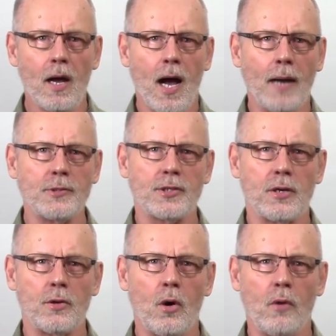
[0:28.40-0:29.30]
I'm just
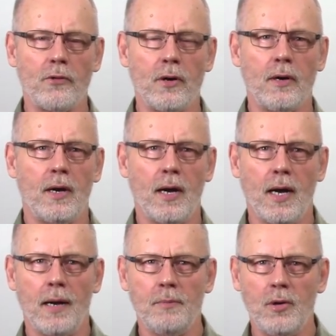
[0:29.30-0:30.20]
going to go over,
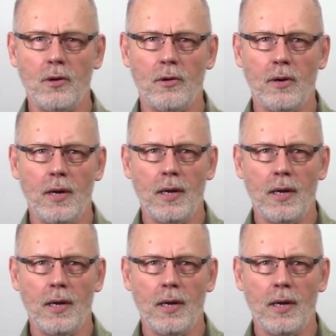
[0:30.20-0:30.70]
uh, you know,